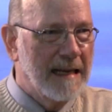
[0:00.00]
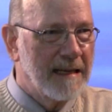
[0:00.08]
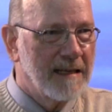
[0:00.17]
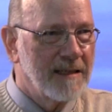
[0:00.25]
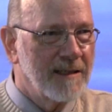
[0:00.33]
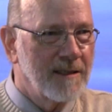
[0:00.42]

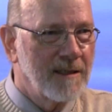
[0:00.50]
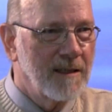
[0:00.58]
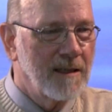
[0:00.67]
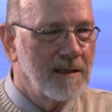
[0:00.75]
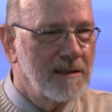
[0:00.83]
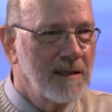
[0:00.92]

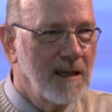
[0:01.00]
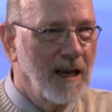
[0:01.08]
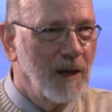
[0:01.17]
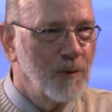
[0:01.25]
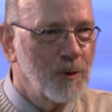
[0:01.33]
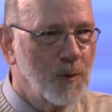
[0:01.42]
And uh,
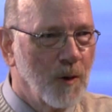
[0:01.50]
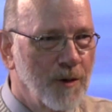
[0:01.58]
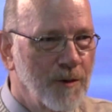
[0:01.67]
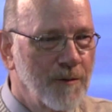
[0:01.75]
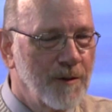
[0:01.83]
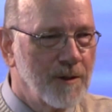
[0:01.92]
I was
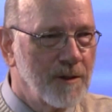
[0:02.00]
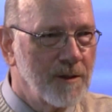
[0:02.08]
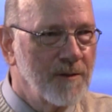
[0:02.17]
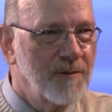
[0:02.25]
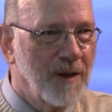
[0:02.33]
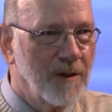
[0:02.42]
one of
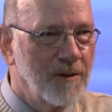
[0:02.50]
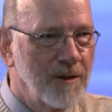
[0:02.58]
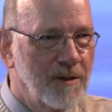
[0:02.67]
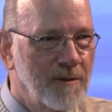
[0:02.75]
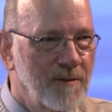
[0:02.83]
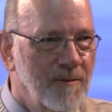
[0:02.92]
the
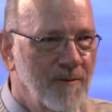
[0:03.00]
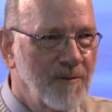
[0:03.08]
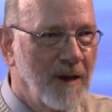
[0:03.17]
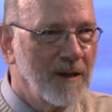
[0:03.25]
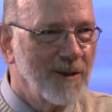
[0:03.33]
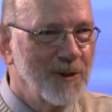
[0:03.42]
founding
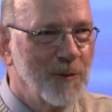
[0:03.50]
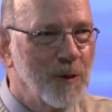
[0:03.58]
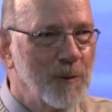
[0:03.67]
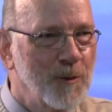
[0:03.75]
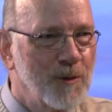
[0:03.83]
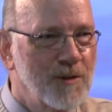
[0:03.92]

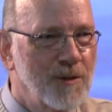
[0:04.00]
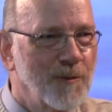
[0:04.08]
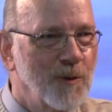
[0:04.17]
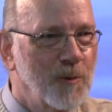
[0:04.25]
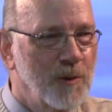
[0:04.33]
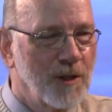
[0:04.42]
faculty members
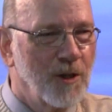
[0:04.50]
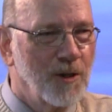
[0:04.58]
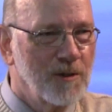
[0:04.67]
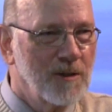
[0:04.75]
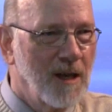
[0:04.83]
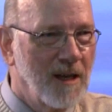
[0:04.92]
of what we
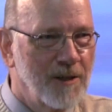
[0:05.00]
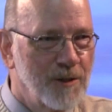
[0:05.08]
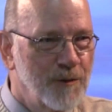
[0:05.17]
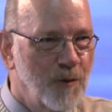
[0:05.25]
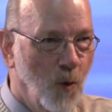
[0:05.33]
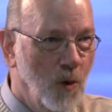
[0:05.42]
called
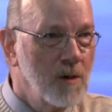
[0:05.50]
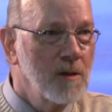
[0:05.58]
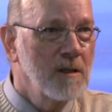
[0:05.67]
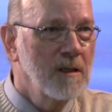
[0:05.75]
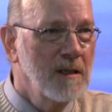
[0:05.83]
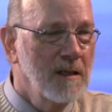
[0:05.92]
College
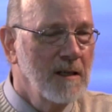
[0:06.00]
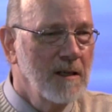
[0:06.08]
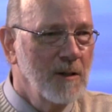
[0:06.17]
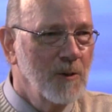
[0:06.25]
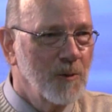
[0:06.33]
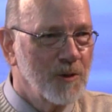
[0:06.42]
4,
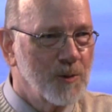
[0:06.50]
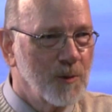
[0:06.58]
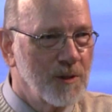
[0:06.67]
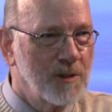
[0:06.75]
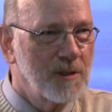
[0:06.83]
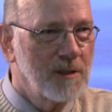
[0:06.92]

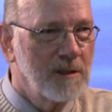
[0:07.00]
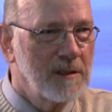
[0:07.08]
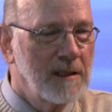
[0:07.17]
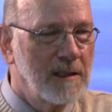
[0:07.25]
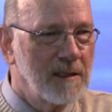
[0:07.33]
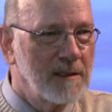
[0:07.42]
which was
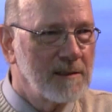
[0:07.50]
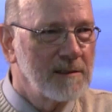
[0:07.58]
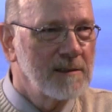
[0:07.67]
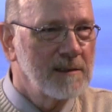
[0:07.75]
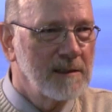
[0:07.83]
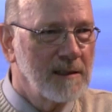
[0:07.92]
uh,
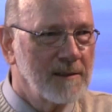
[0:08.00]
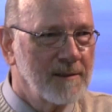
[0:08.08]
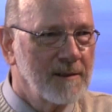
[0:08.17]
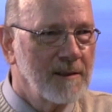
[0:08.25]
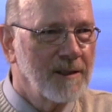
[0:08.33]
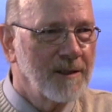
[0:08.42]
a,